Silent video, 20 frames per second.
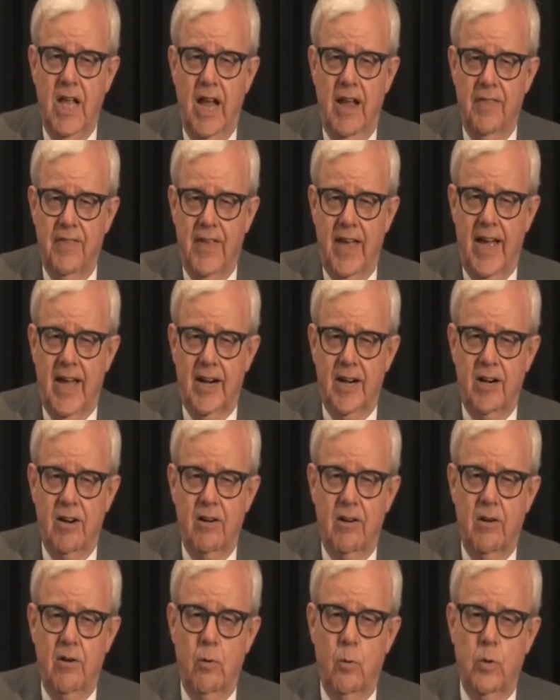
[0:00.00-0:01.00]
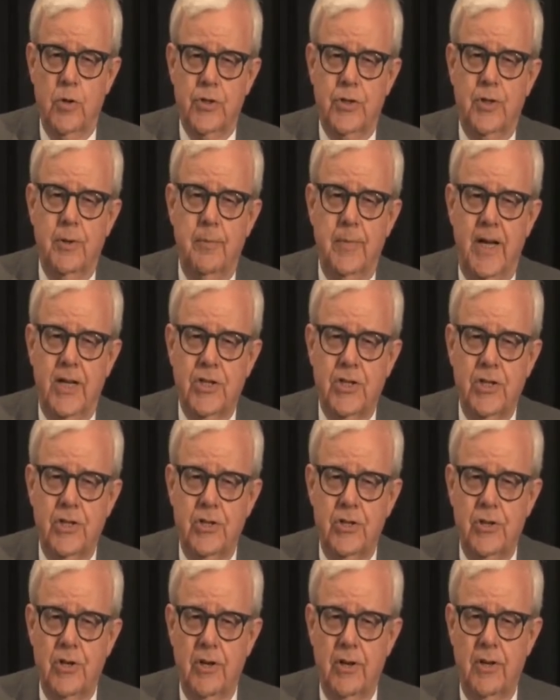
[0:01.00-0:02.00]
and that was the
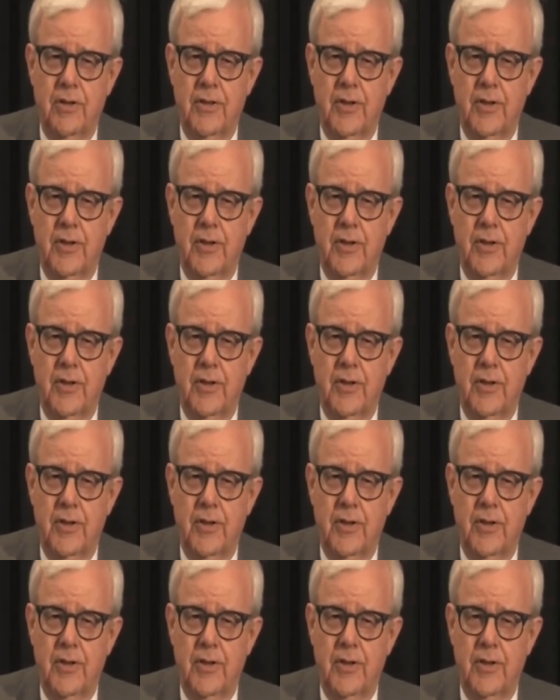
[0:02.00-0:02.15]
message